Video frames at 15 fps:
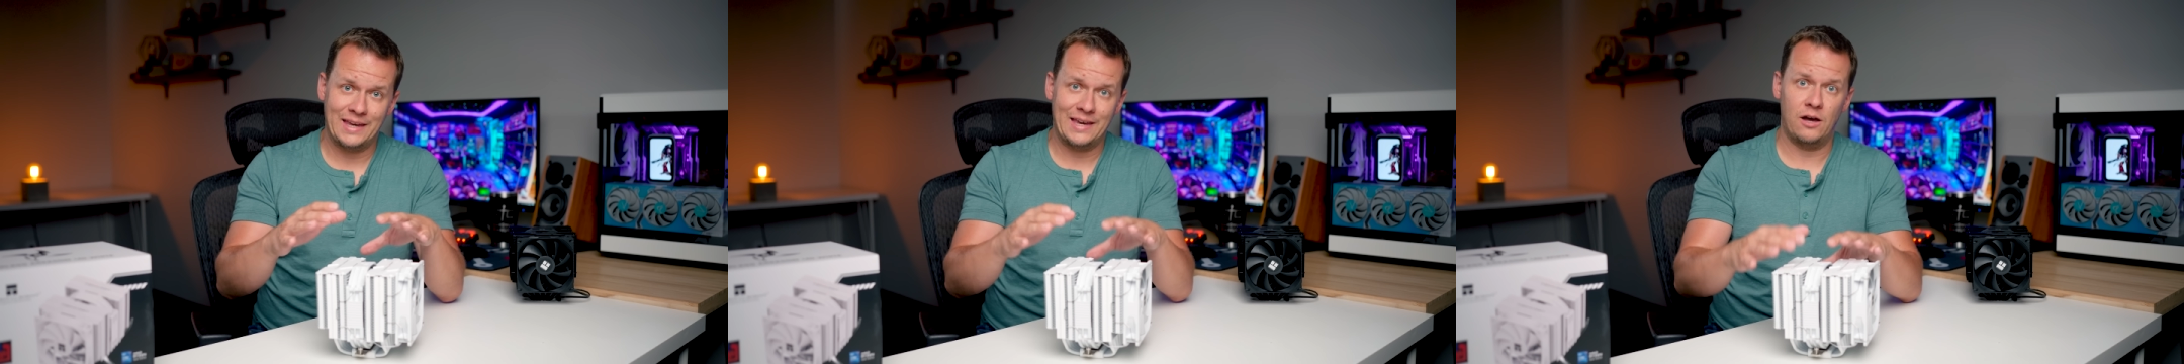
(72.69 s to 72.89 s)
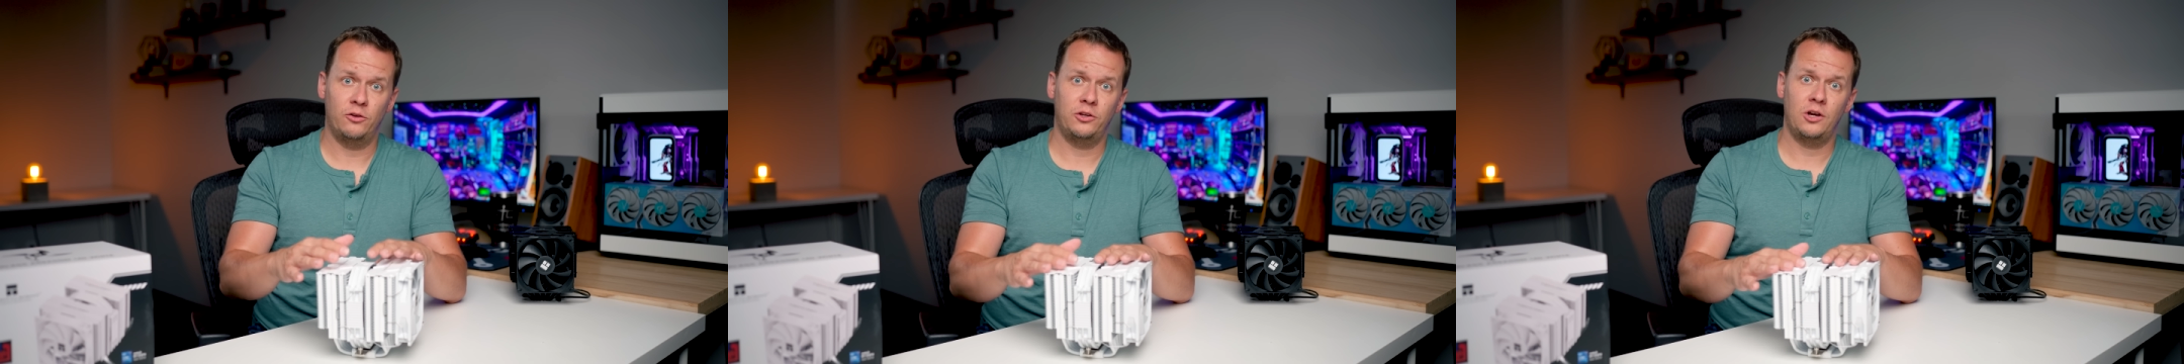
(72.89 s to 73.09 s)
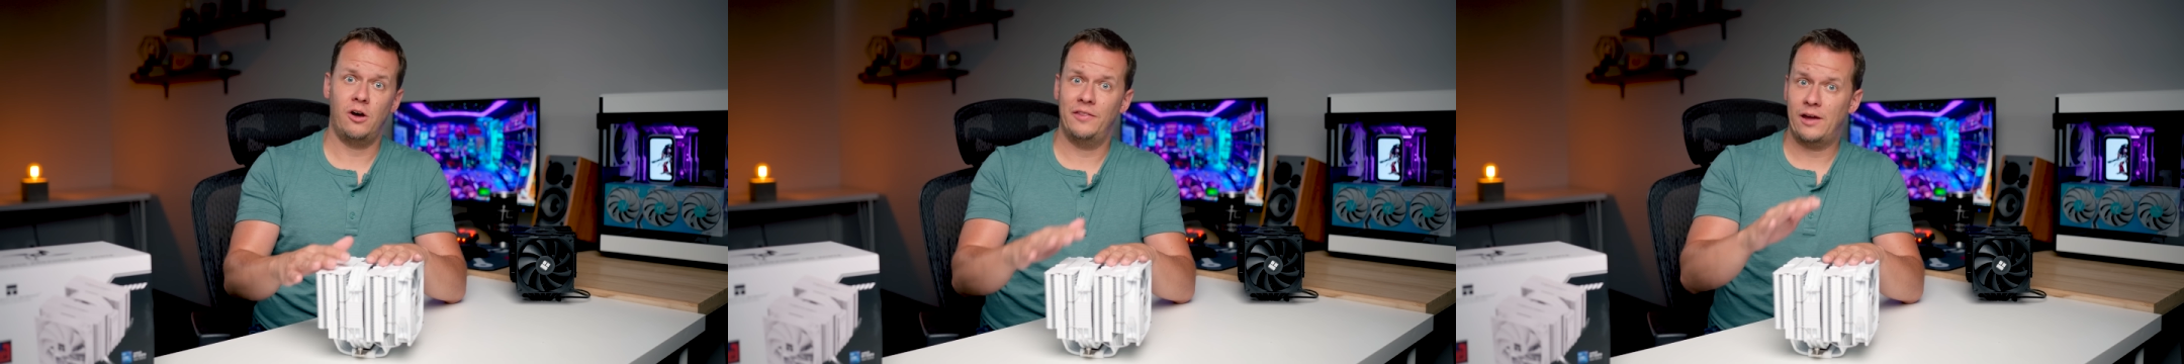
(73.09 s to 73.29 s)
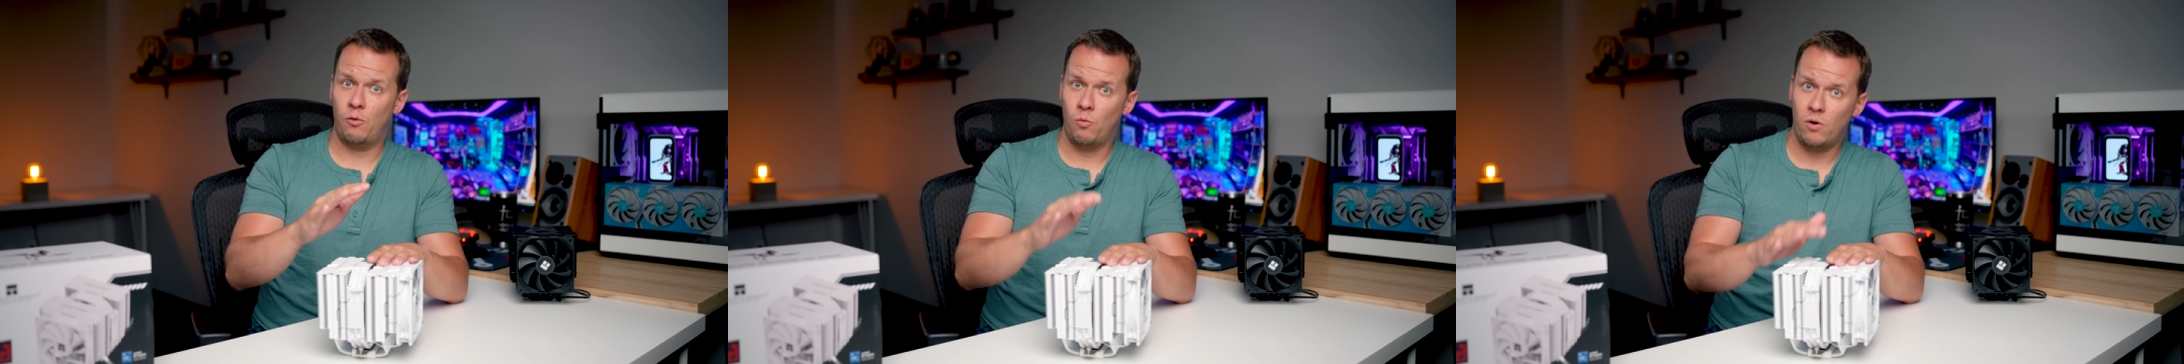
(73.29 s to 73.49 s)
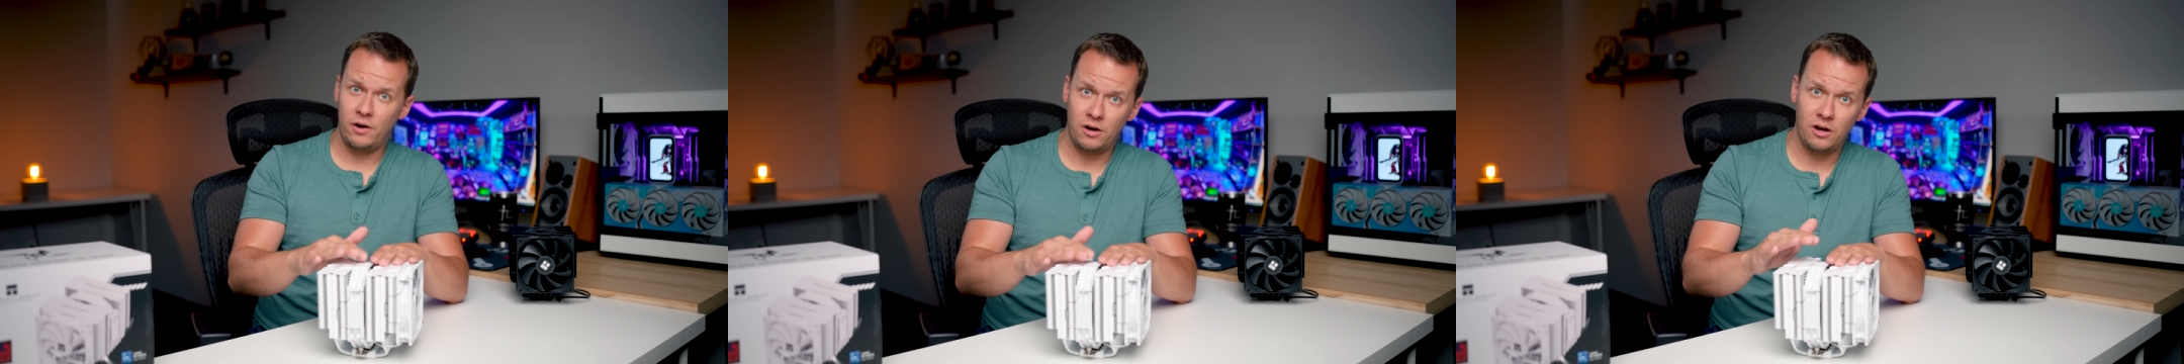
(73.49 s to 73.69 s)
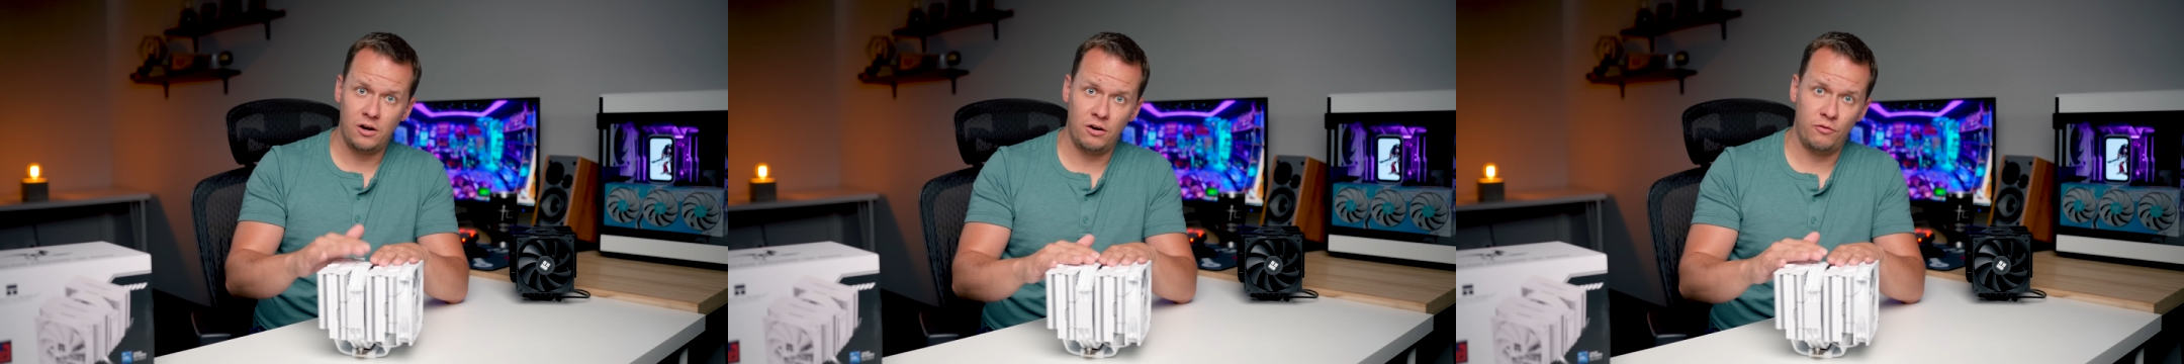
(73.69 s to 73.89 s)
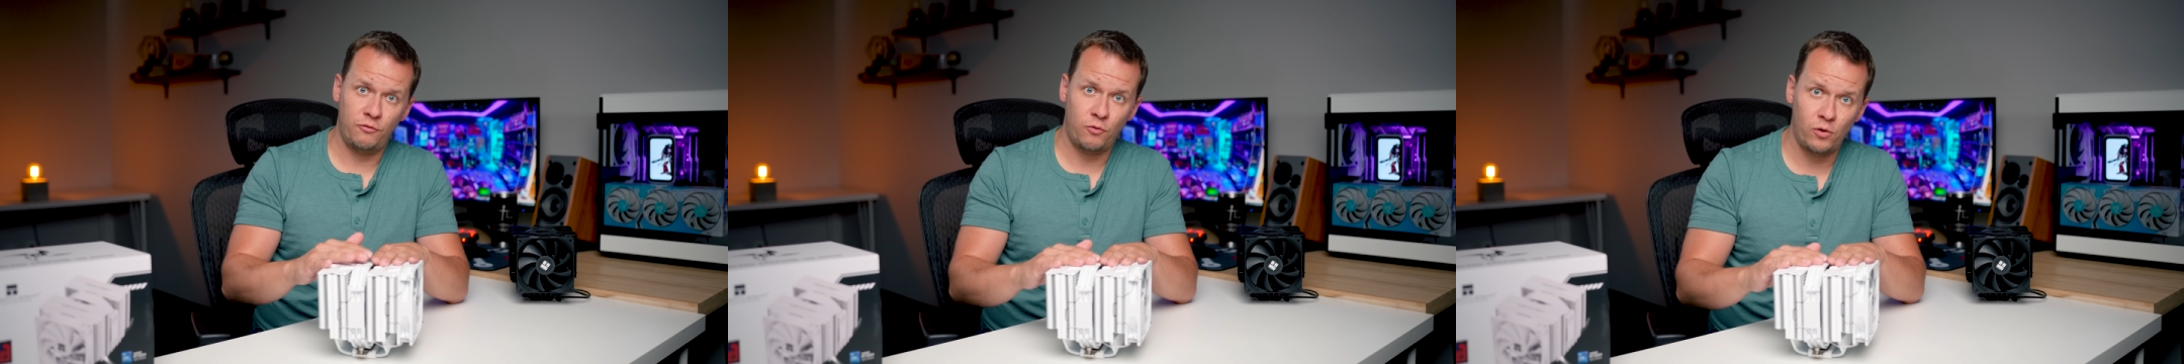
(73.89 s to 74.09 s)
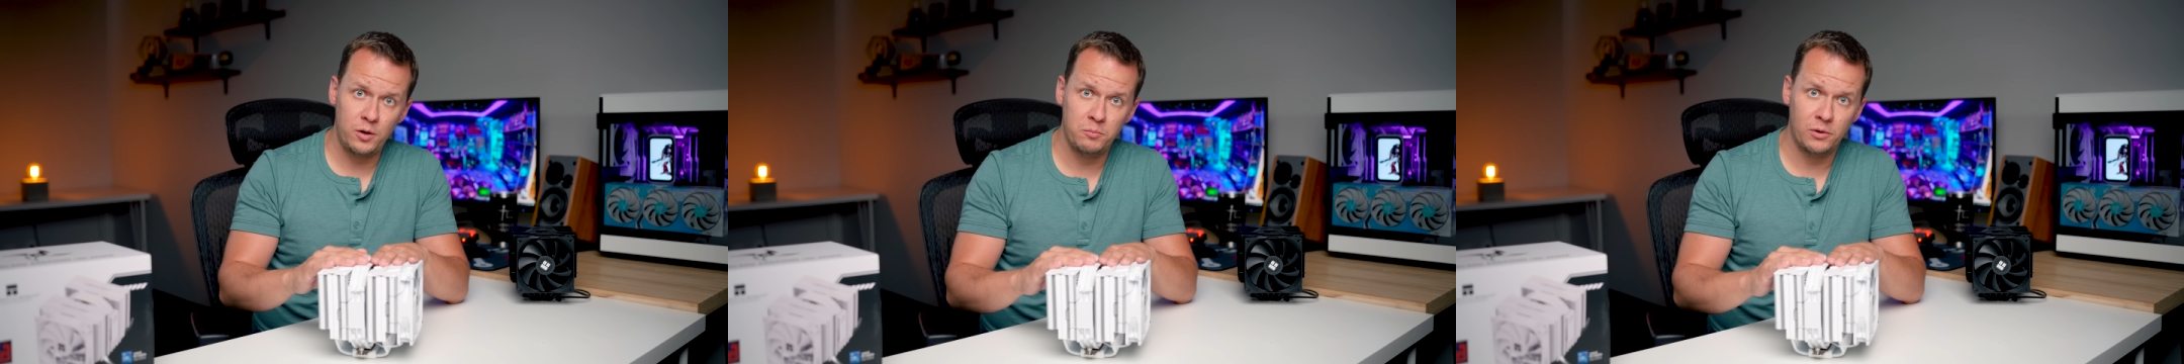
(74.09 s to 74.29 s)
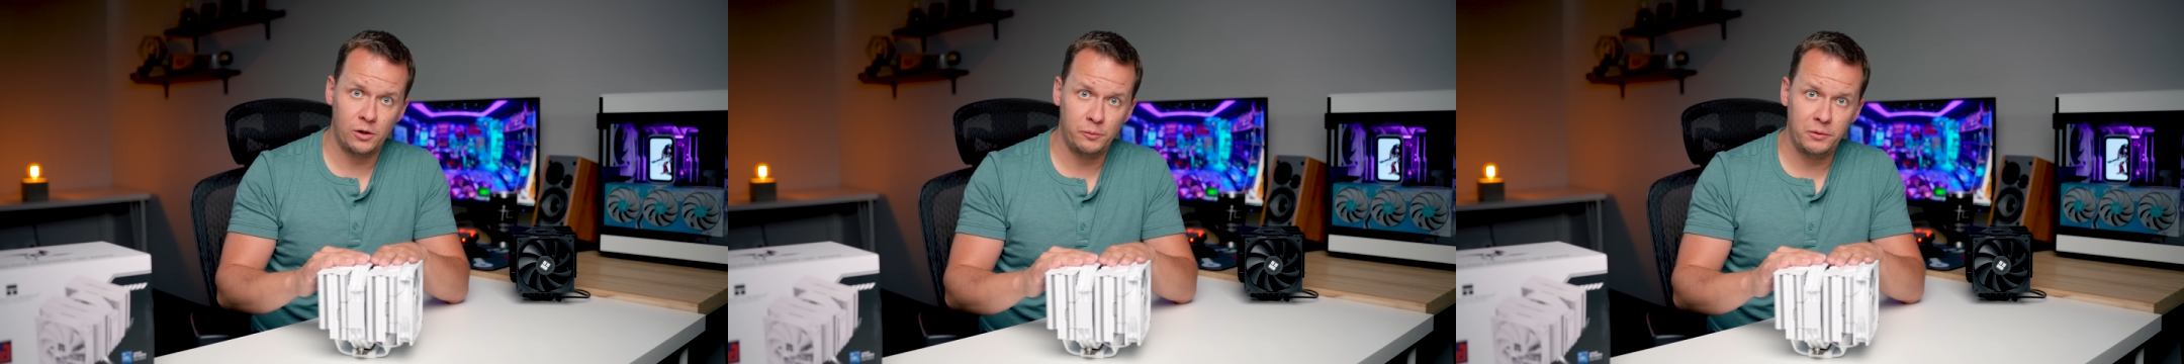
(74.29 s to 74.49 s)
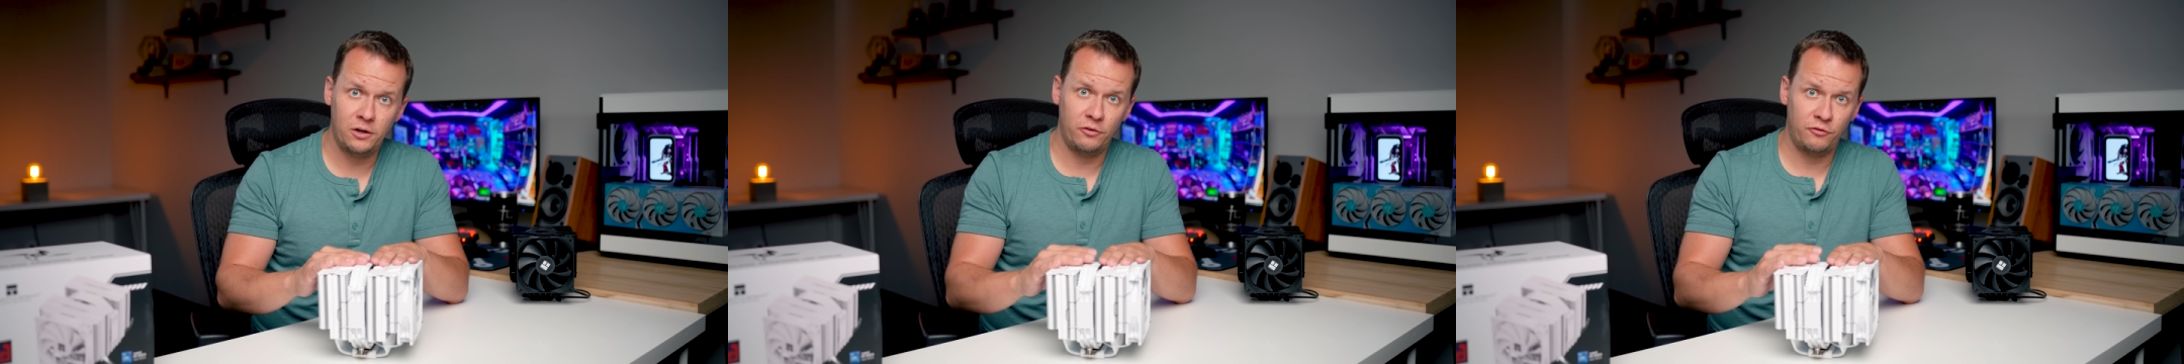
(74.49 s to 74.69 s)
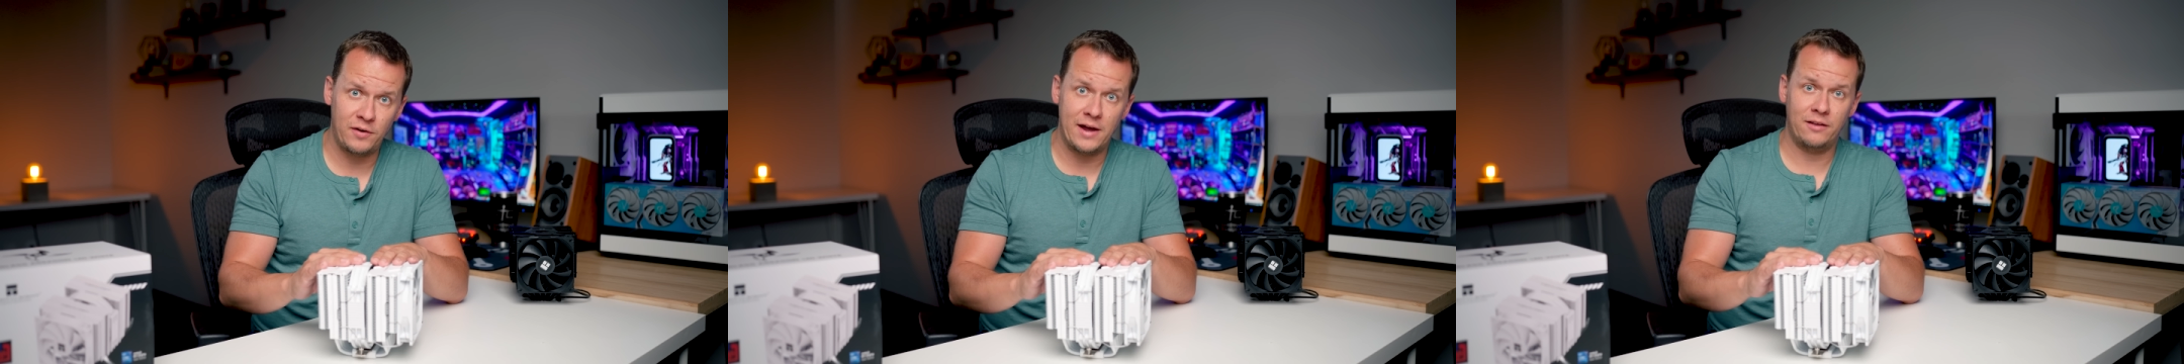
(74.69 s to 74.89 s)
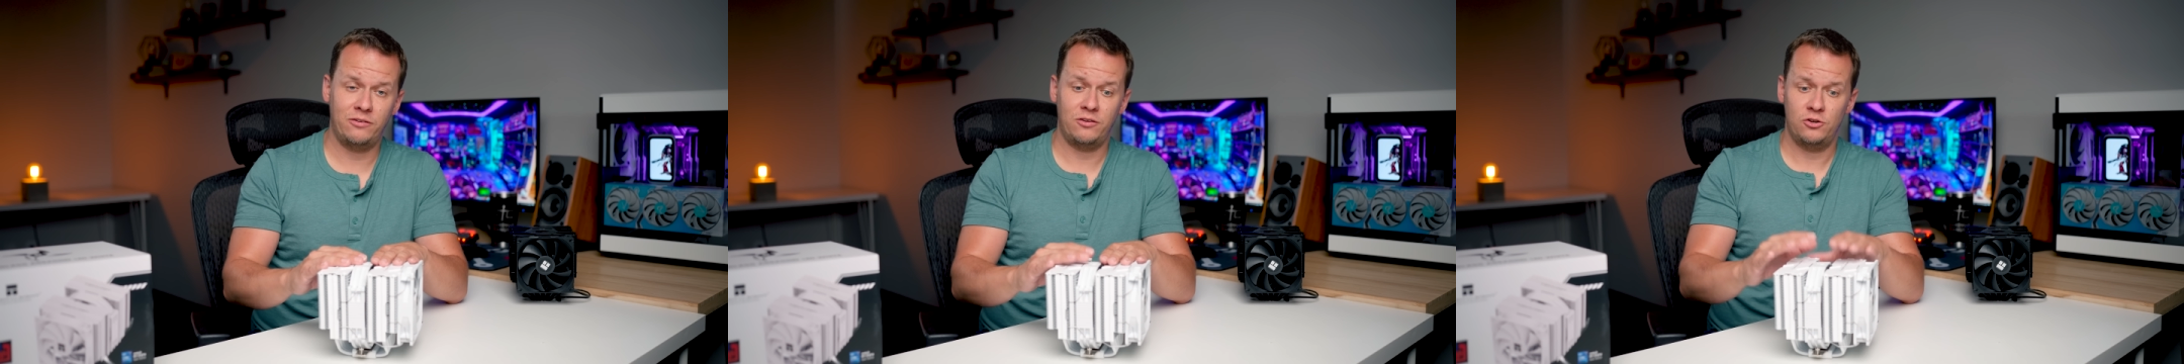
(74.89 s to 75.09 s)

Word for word: counting on that 140mm fan's